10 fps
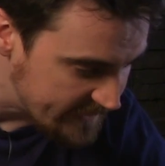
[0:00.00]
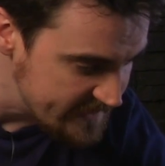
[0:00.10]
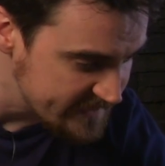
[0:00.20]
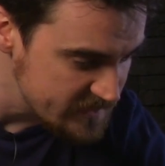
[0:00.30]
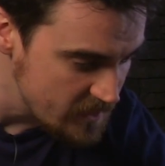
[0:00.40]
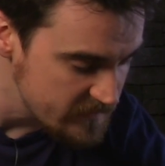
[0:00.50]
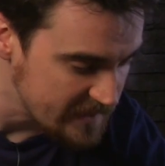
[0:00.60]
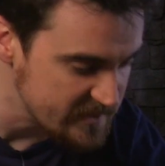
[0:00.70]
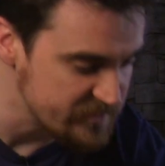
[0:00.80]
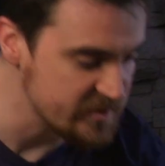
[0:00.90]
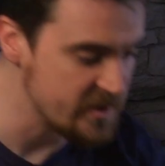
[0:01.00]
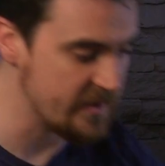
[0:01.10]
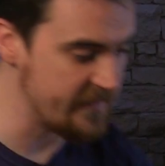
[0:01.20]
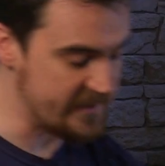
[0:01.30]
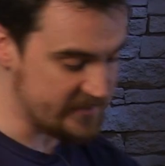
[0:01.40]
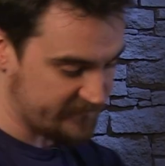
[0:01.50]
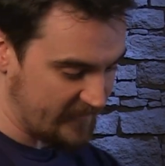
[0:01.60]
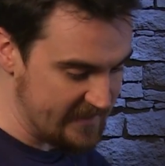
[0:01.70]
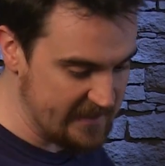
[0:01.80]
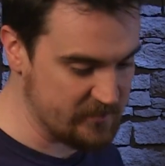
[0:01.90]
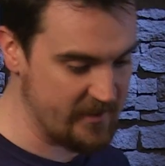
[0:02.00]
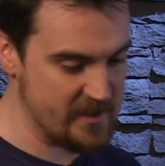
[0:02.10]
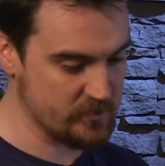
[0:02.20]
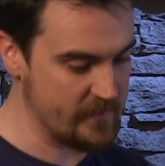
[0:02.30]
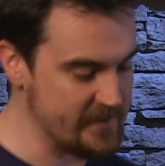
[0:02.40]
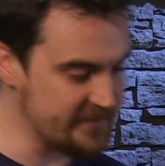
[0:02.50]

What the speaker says: He did no damage in return. I think he's flailing around while they